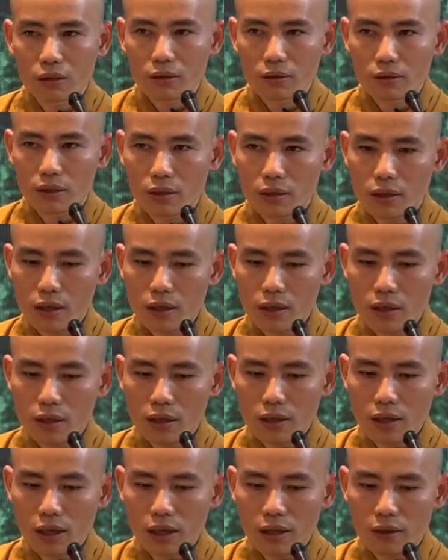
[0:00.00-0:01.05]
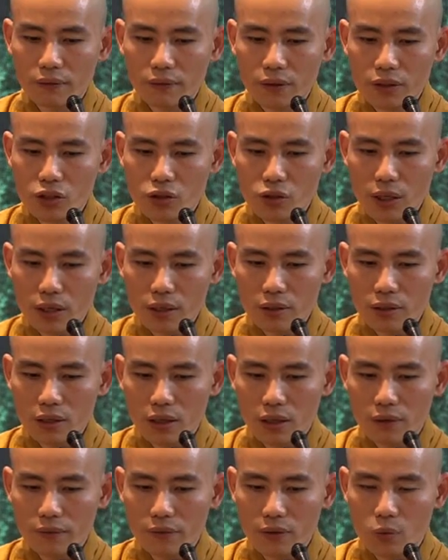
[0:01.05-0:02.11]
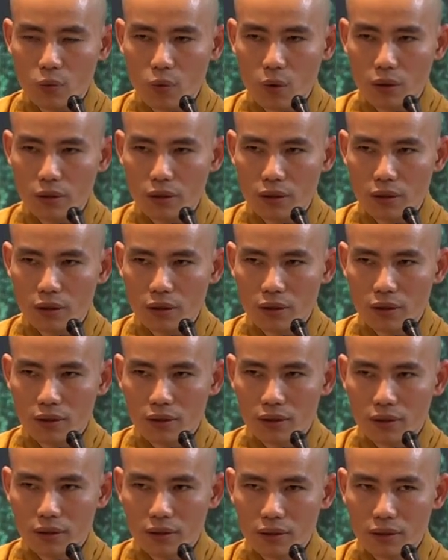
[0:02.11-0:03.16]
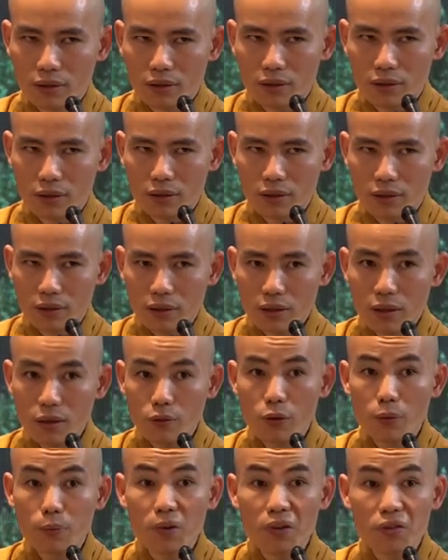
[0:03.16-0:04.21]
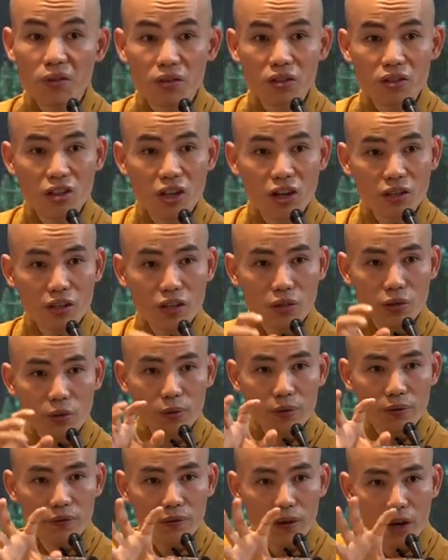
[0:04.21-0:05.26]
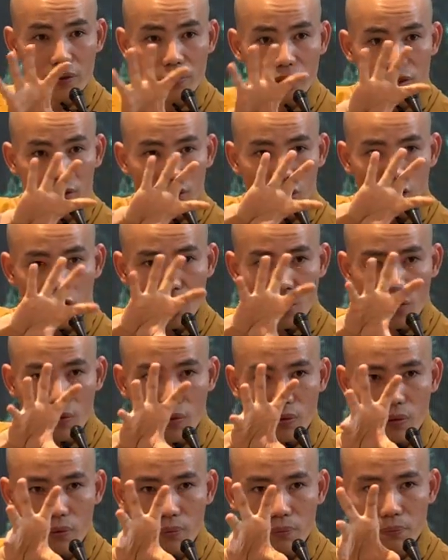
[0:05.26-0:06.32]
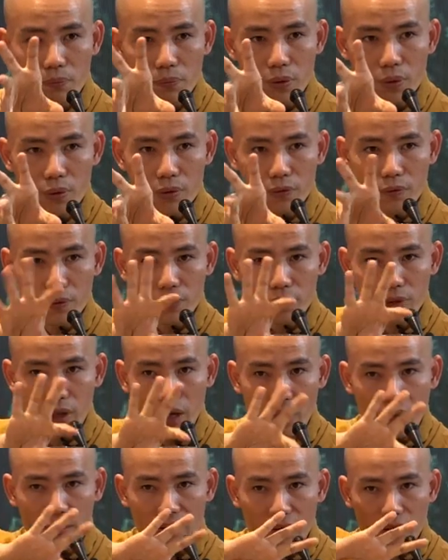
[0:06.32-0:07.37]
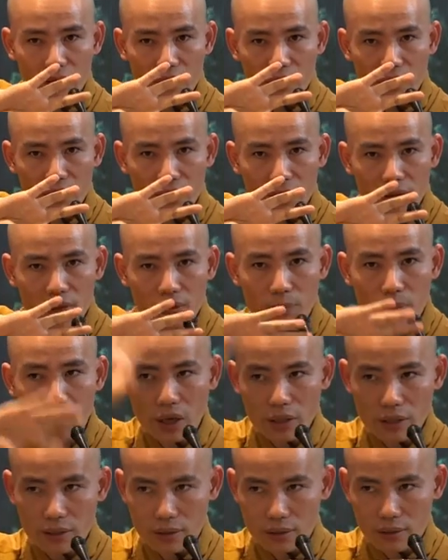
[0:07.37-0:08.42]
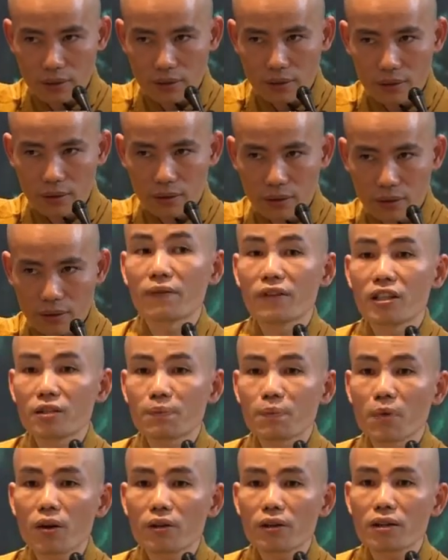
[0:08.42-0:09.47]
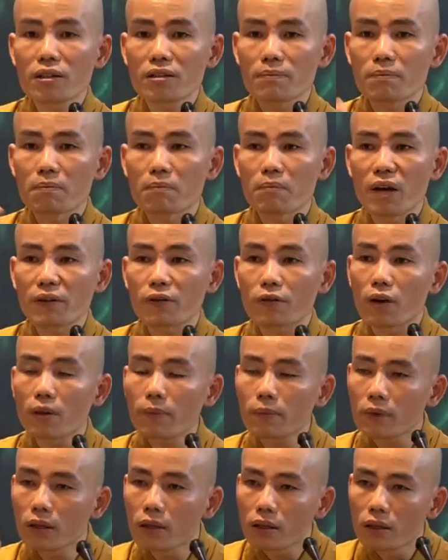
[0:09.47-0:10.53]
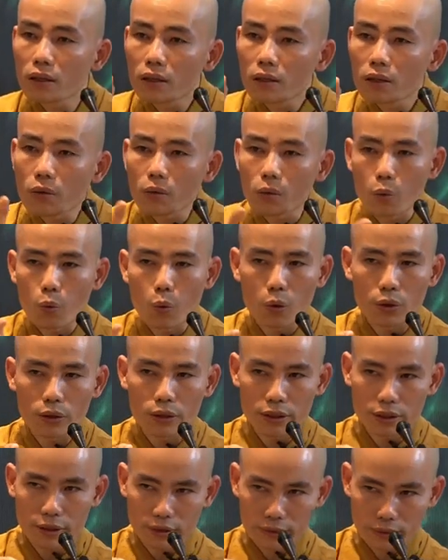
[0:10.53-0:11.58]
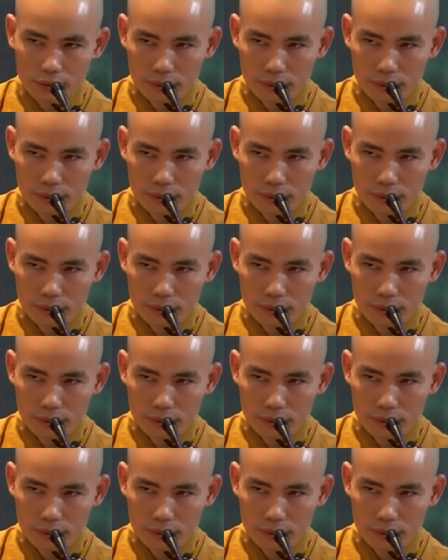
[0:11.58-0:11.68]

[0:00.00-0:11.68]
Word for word: The color of the structure of the water will be turned into the very circle, beautiful and bright. This body is made from water.